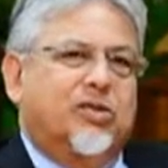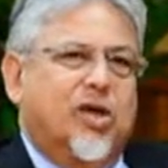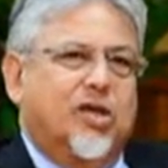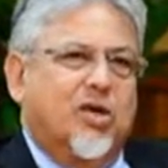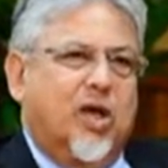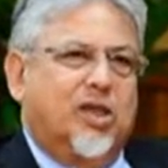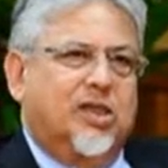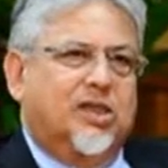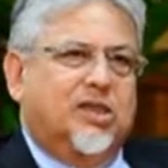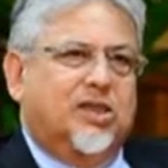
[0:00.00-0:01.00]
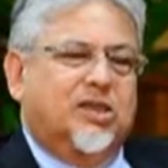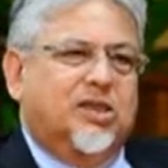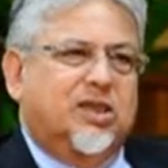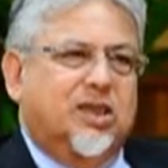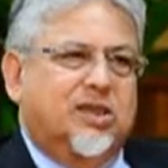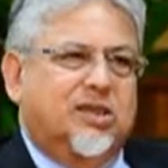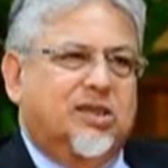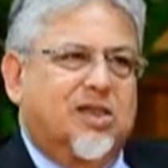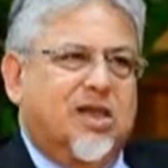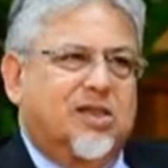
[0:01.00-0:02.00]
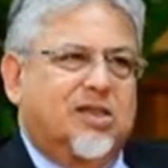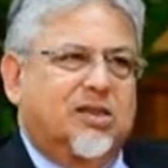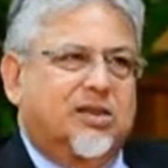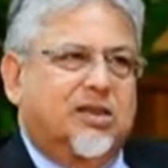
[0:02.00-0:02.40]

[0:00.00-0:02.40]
to acknowledge is that